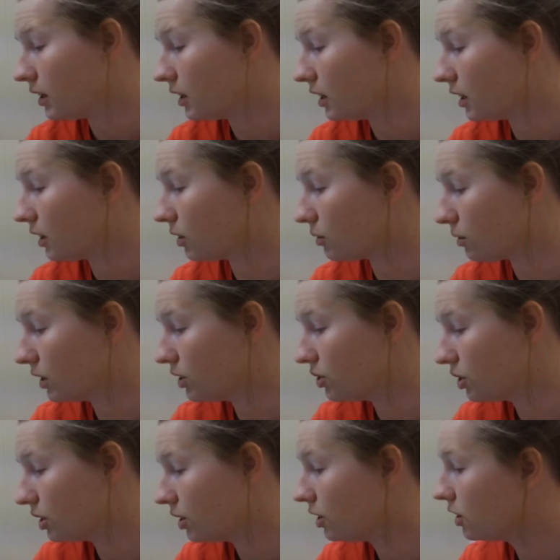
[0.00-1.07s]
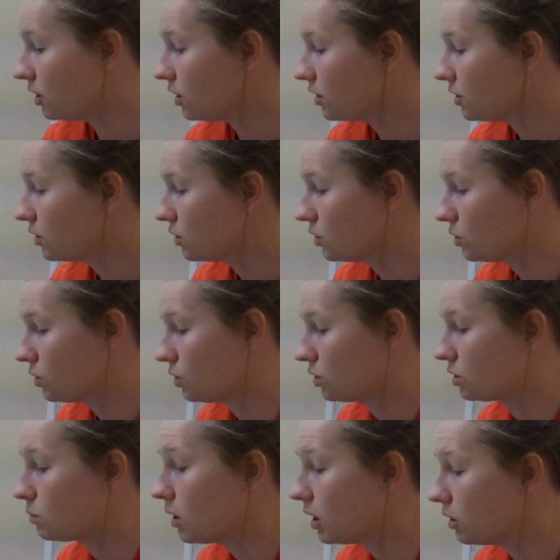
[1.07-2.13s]
Laryngeal or
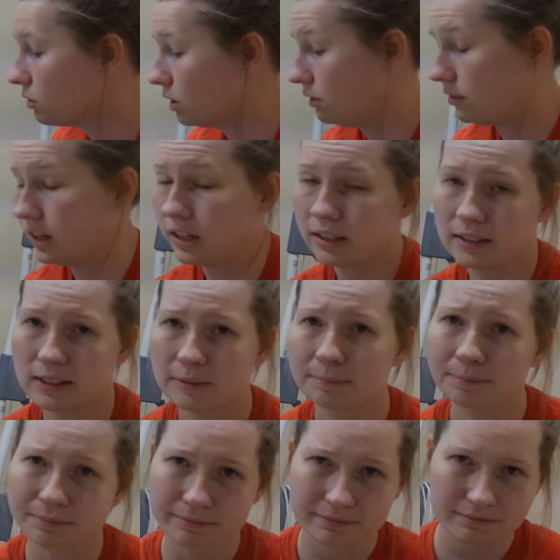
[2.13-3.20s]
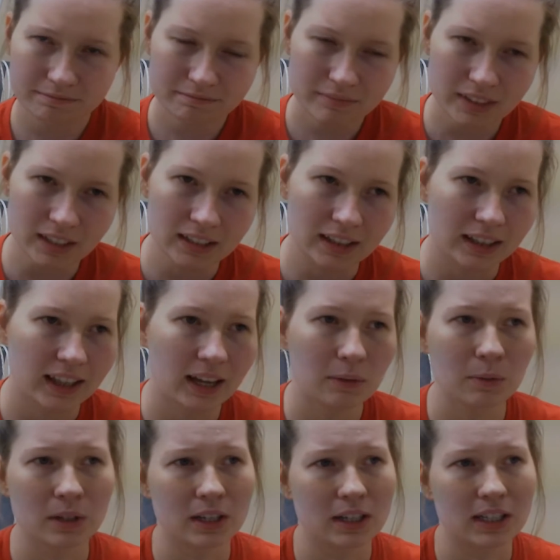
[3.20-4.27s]
swallow reflex. That
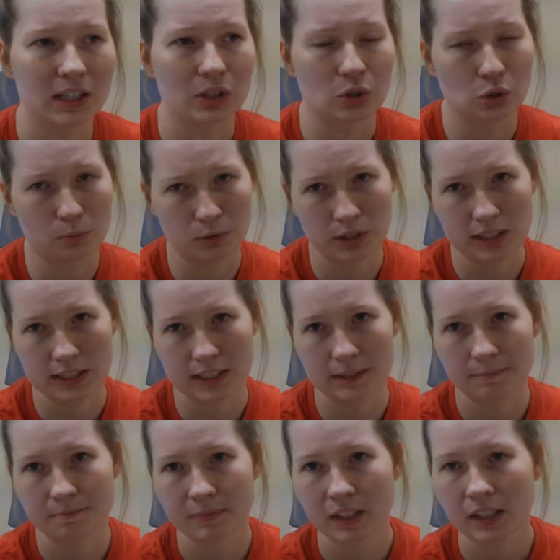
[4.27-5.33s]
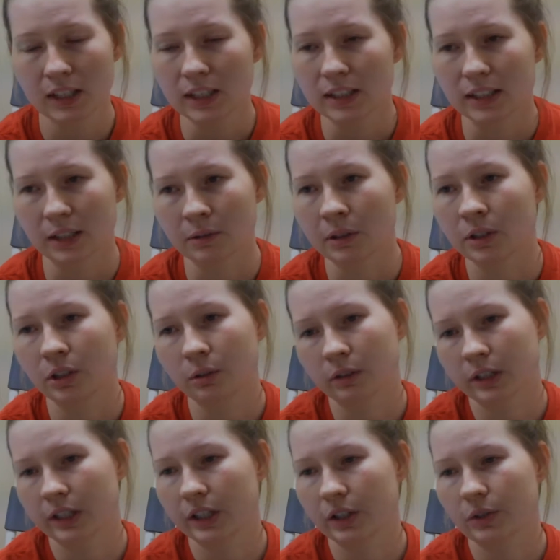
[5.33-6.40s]
one is super easy. That one you
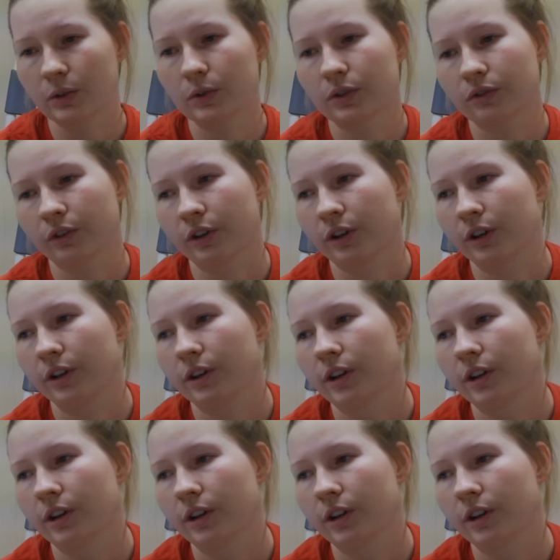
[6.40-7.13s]
want to use for